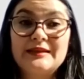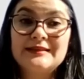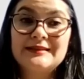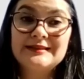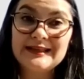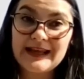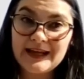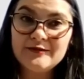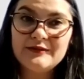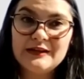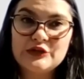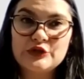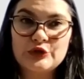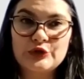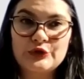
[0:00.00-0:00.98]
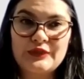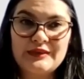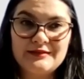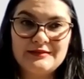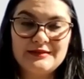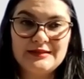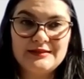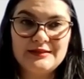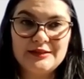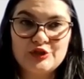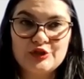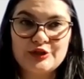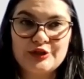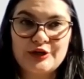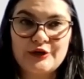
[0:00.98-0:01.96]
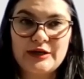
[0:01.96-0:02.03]
save in your disease
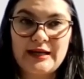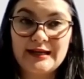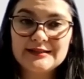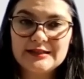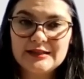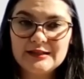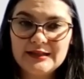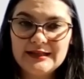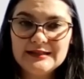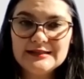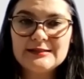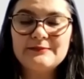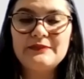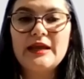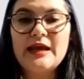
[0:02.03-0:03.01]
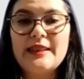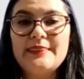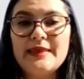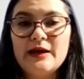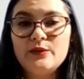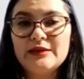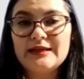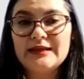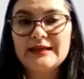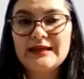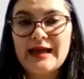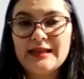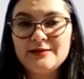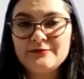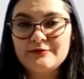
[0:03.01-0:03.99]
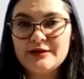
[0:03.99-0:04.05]
dictionary lexicon list. Now we can
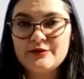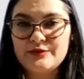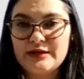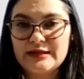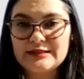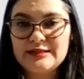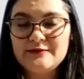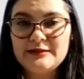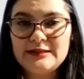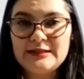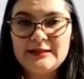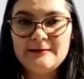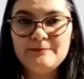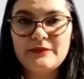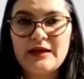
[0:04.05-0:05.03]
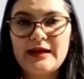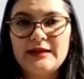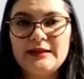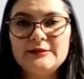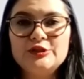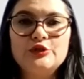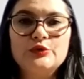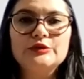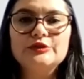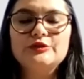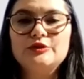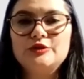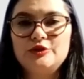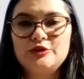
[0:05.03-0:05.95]
calibrate reactivity and you will